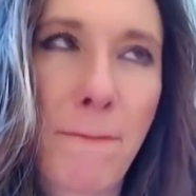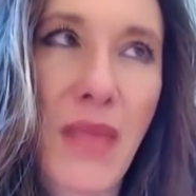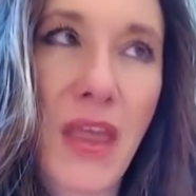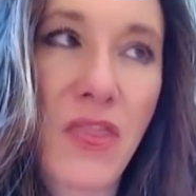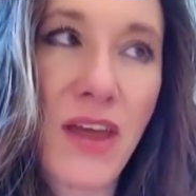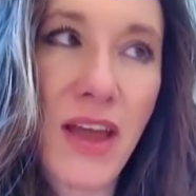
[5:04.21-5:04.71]

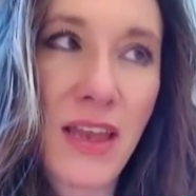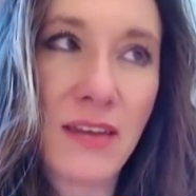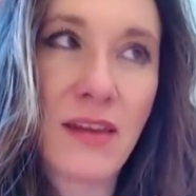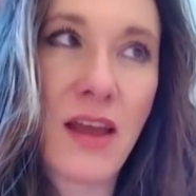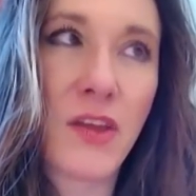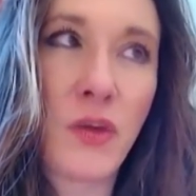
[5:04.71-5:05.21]

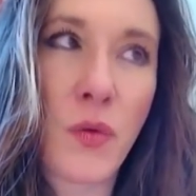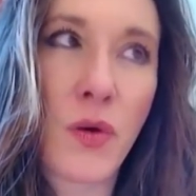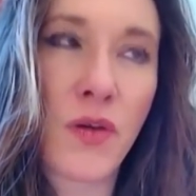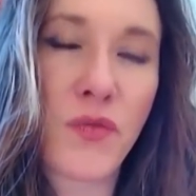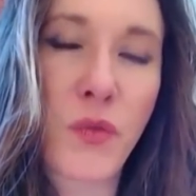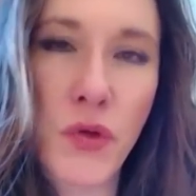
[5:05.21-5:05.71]
then
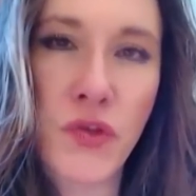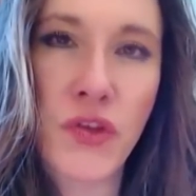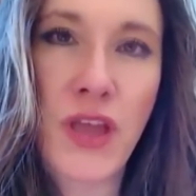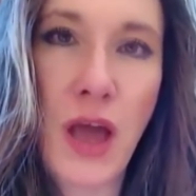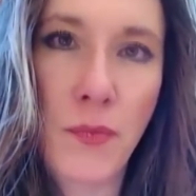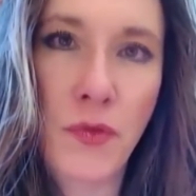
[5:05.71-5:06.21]
your fortune
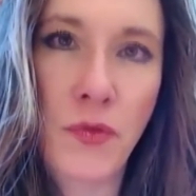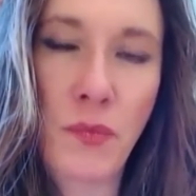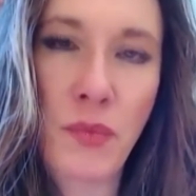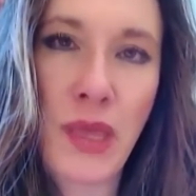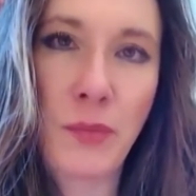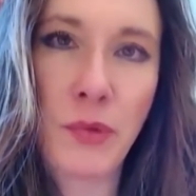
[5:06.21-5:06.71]
comes from
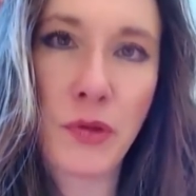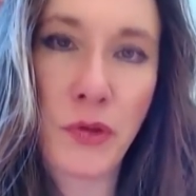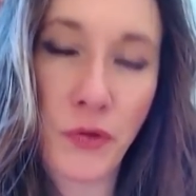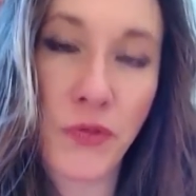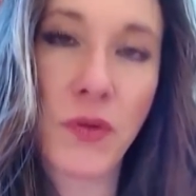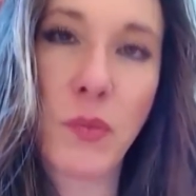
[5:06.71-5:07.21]
people,
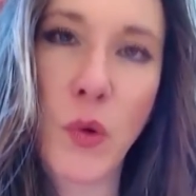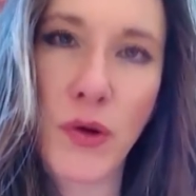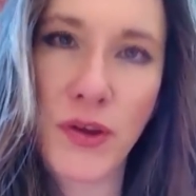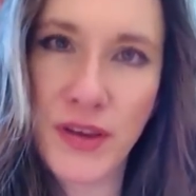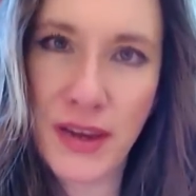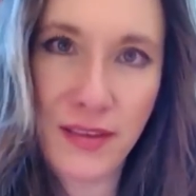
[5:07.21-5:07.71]
your
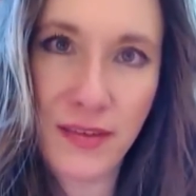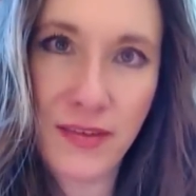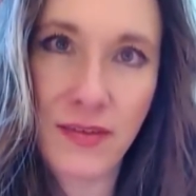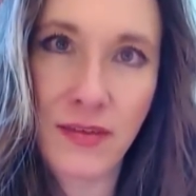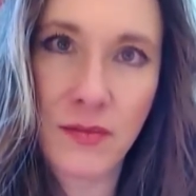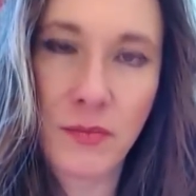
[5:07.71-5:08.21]
subordinates,
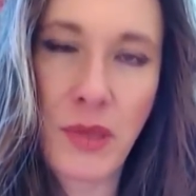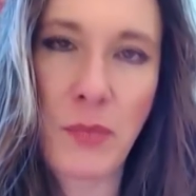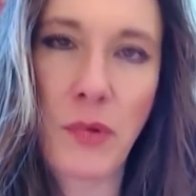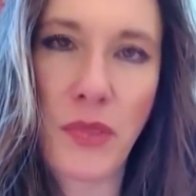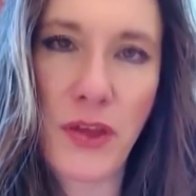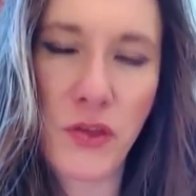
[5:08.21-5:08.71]

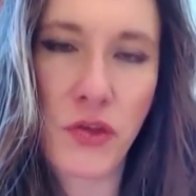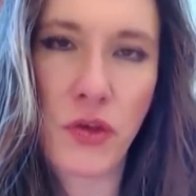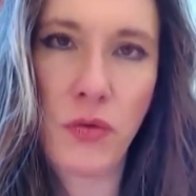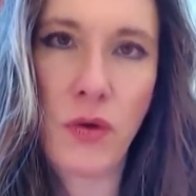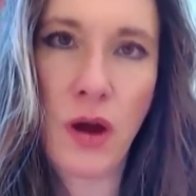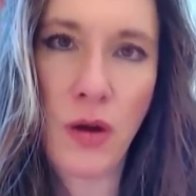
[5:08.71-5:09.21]
people that
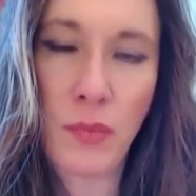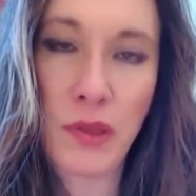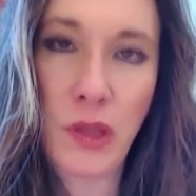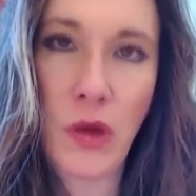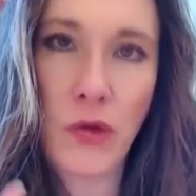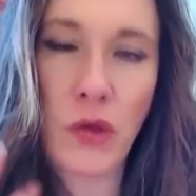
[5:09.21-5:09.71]
you are
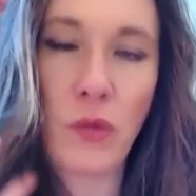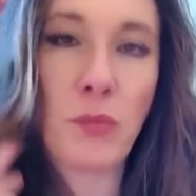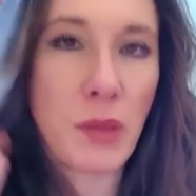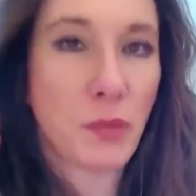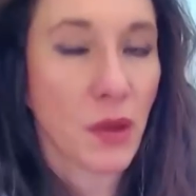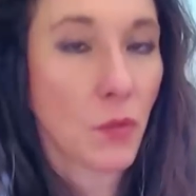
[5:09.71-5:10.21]
below you,
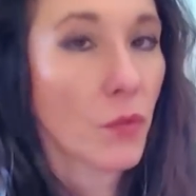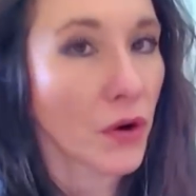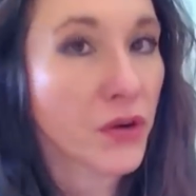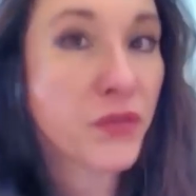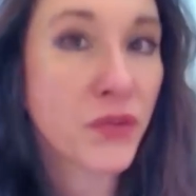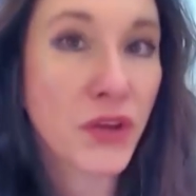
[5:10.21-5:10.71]
people that
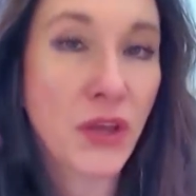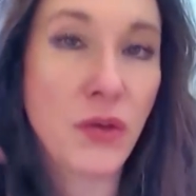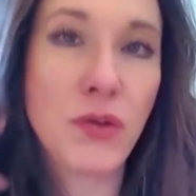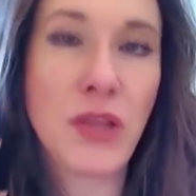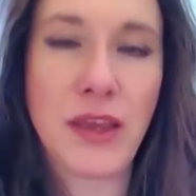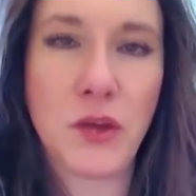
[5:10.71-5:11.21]
work for
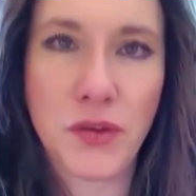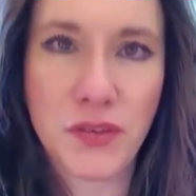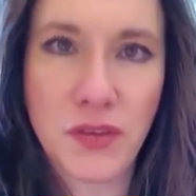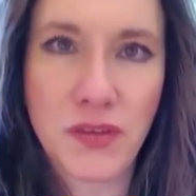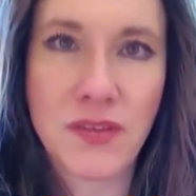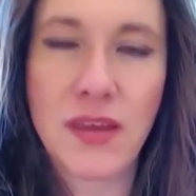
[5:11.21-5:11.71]
you, like your
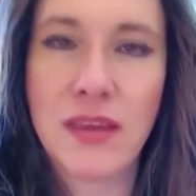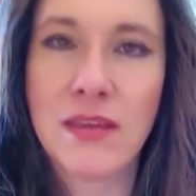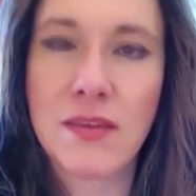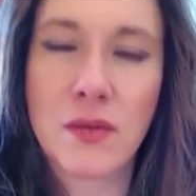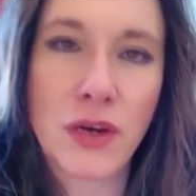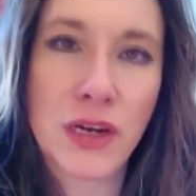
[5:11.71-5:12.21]

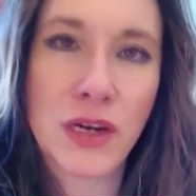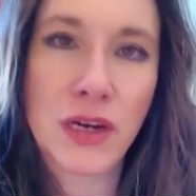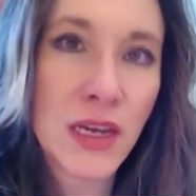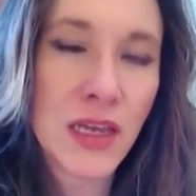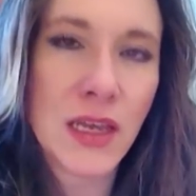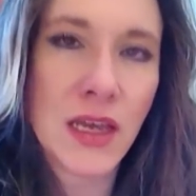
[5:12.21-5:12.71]
assistants or
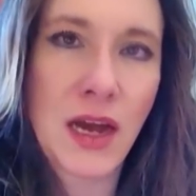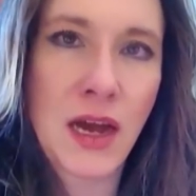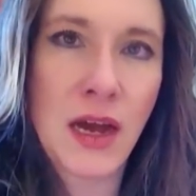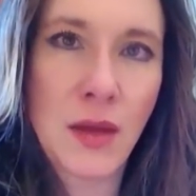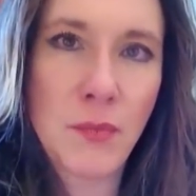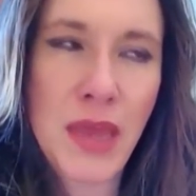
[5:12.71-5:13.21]

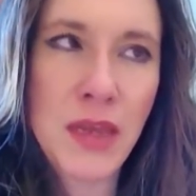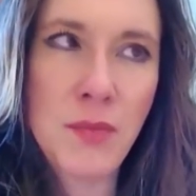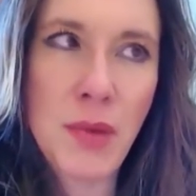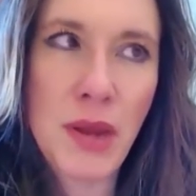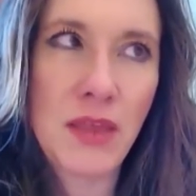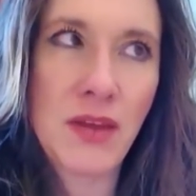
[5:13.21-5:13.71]

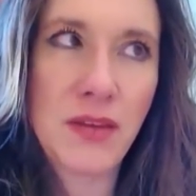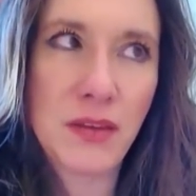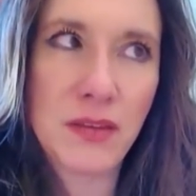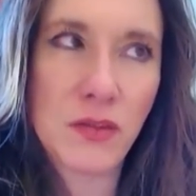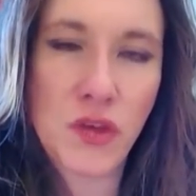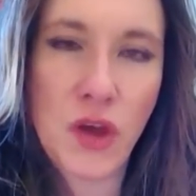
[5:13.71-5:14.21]
anybody that
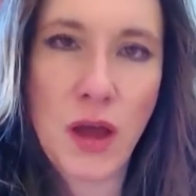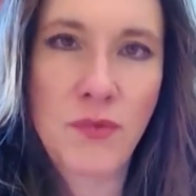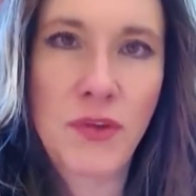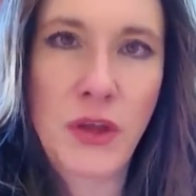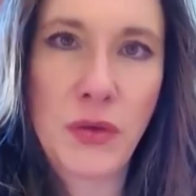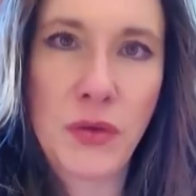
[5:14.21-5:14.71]
does a job
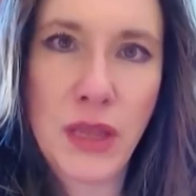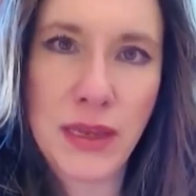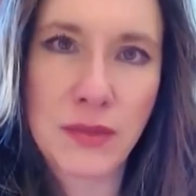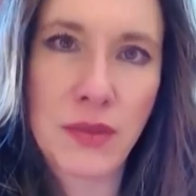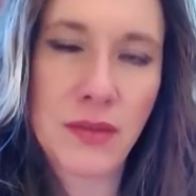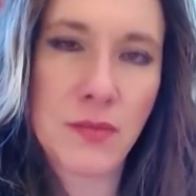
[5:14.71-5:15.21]
for you,
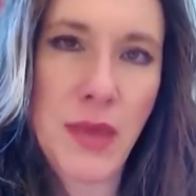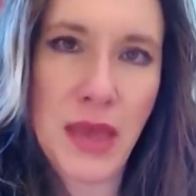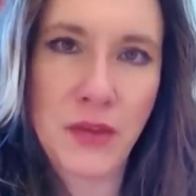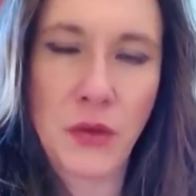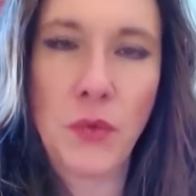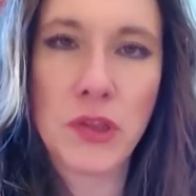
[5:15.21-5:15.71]
like that's
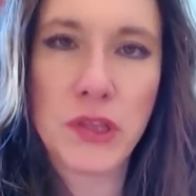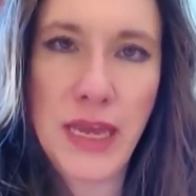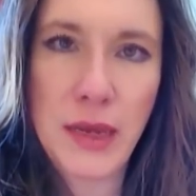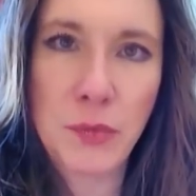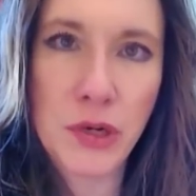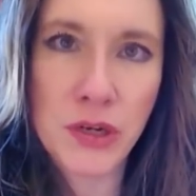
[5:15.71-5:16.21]
manual
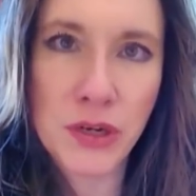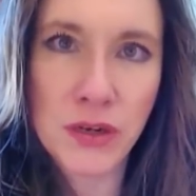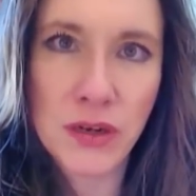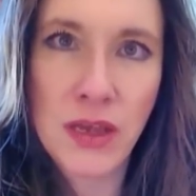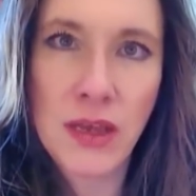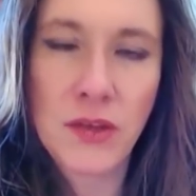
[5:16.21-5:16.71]
labor.
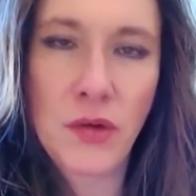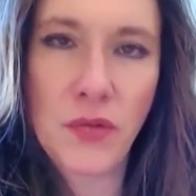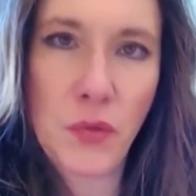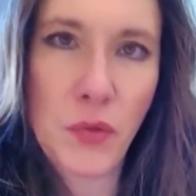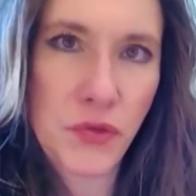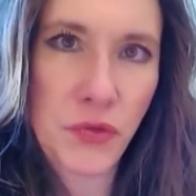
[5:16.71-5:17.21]
Your
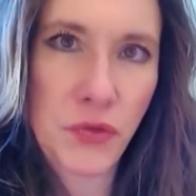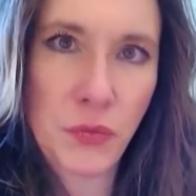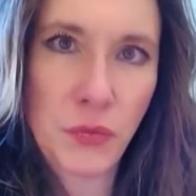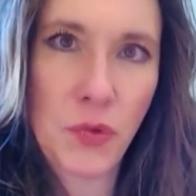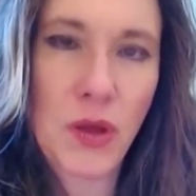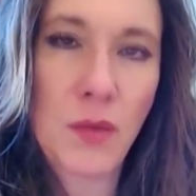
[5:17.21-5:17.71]
fortune
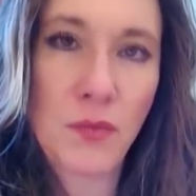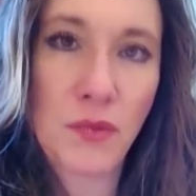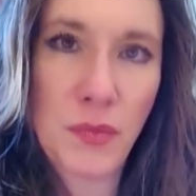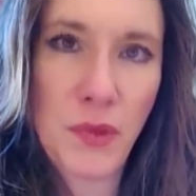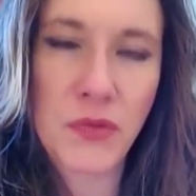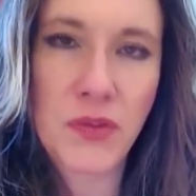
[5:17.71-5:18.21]
will come from
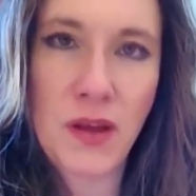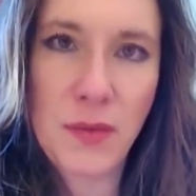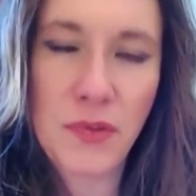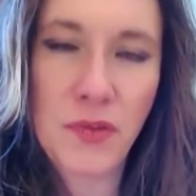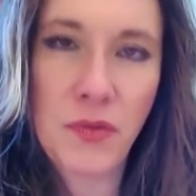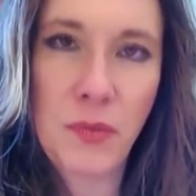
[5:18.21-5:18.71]
those
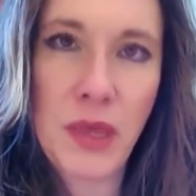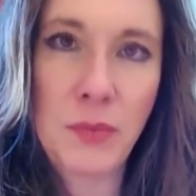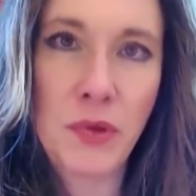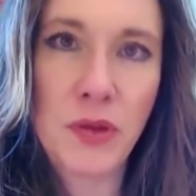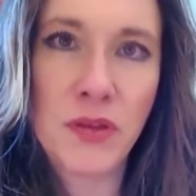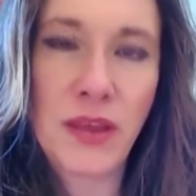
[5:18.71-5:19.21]
types of
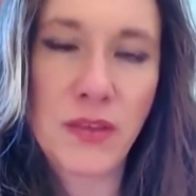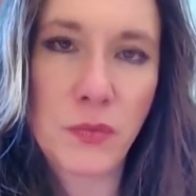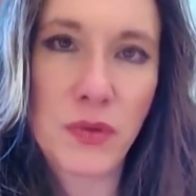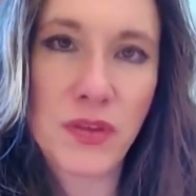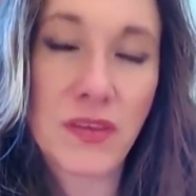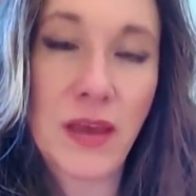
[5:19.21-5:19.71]
people. That's
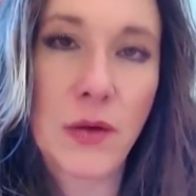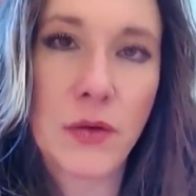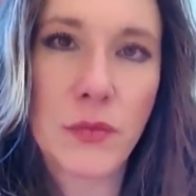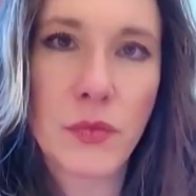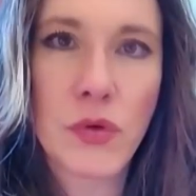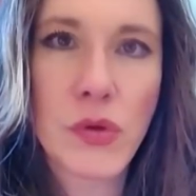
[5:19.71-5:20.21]
what
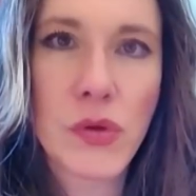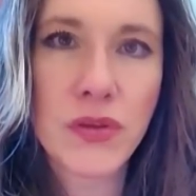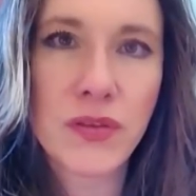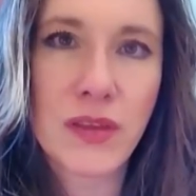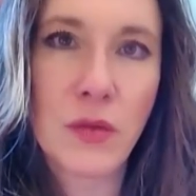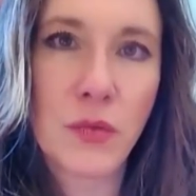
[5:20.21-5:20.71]
Saturn rules.
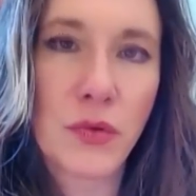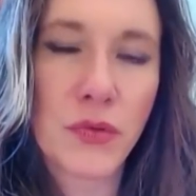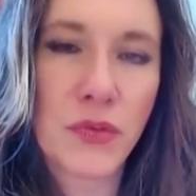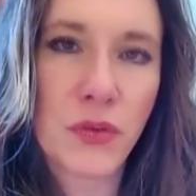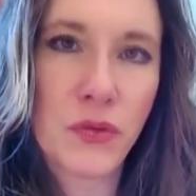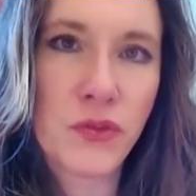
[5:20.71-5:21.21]
He rules
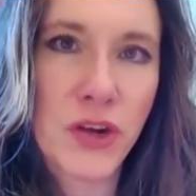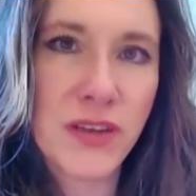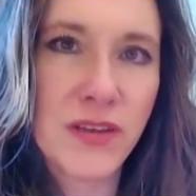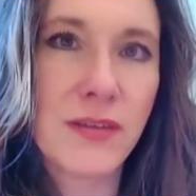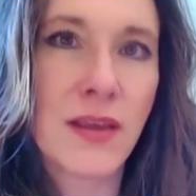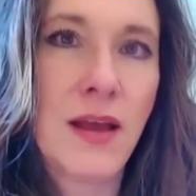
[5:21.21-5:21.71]

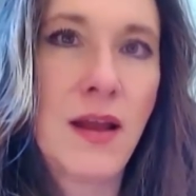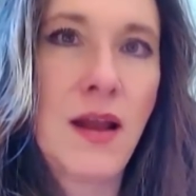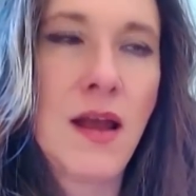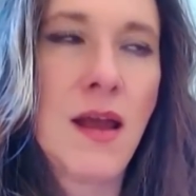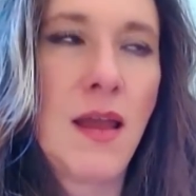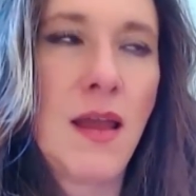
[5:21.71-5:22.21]
Sudras.
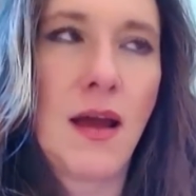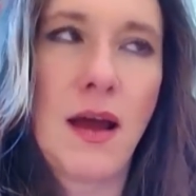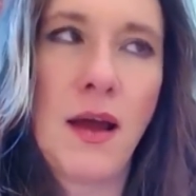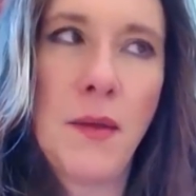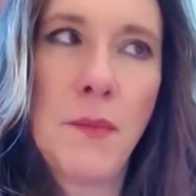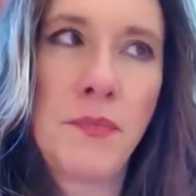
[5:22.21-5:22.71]

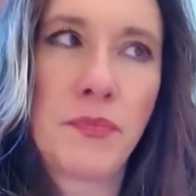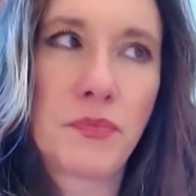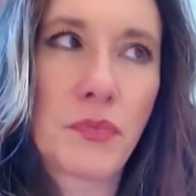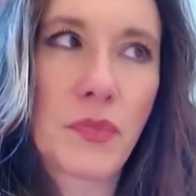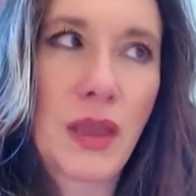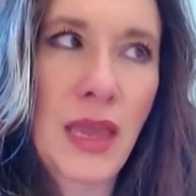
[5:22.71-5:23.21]
Um,
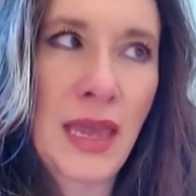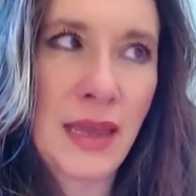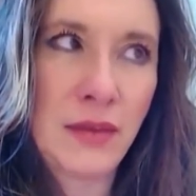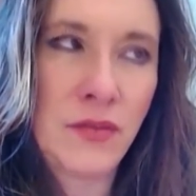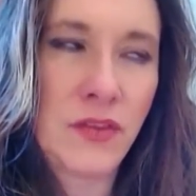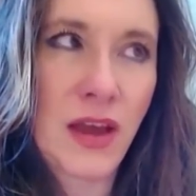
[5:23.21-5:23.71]

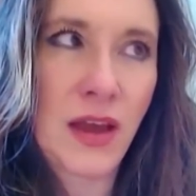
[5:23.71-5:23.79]
and